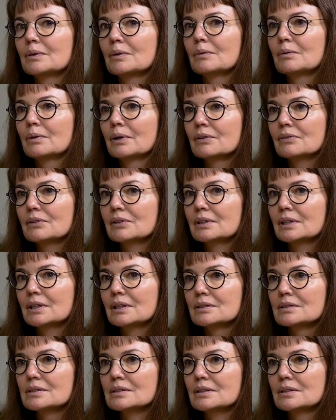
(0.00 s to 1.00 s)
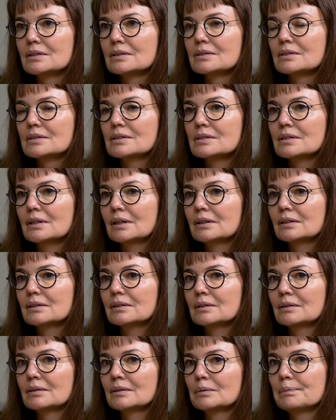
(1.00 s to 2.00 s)
One of the things is
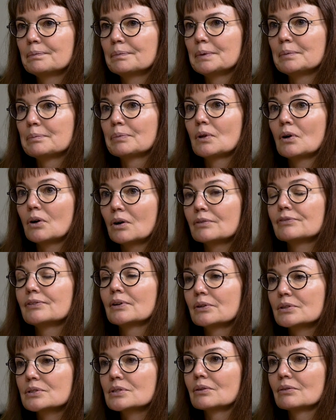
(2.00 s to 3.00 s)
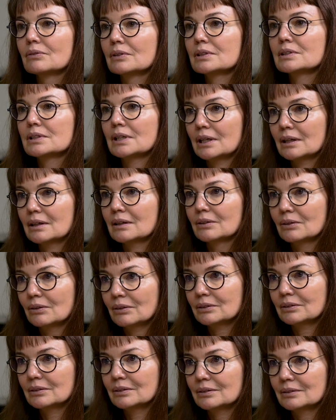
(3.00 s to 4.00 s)
that people are focusing on the tech and
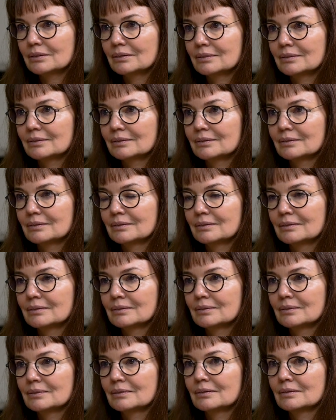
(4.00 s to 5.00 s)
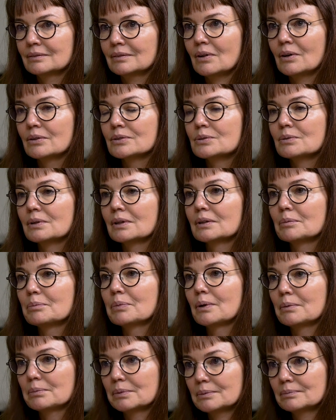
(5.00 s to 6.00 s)
not answering the
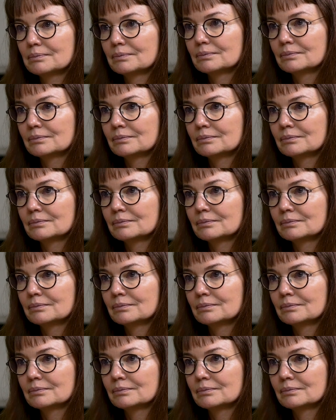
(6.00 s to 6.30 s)
problem.